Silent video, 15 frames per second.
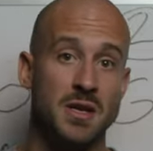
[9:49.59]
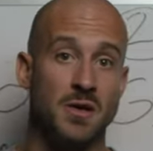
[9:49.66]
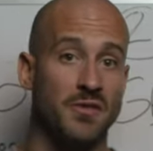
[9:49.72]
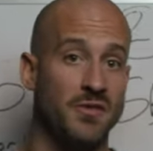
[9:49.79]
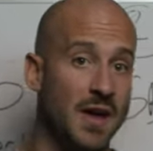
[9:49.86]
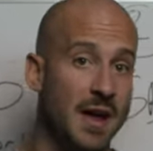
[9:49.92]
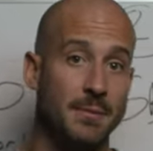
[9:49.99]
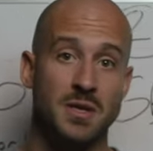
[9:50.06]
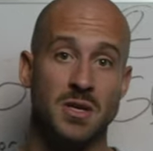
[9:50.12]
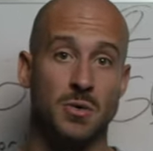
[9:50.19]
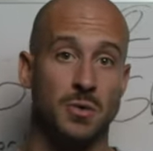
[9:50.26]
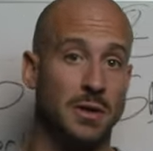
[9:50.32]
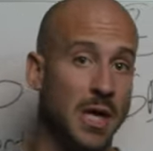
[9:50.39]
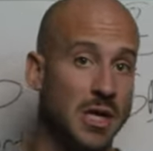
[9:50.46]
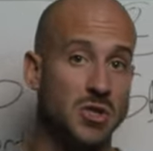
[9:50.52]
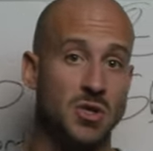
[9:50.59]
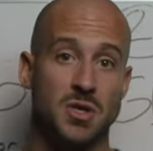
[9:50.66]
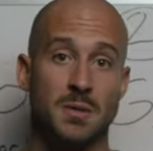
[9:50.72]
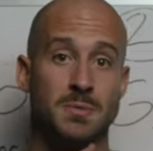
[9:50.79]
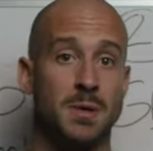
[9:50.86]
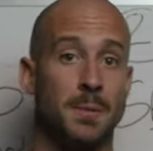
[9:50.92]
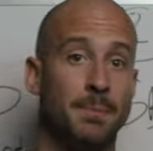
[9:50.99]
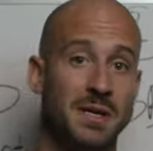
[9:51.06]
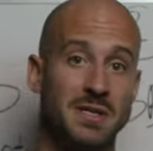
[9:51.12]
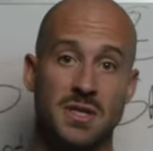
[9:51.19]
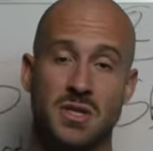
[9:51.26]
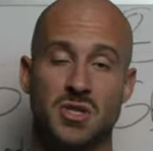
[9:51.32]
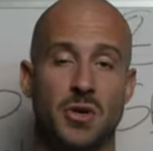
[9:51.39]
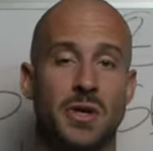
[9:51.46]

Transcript: your family, your relationships, your business,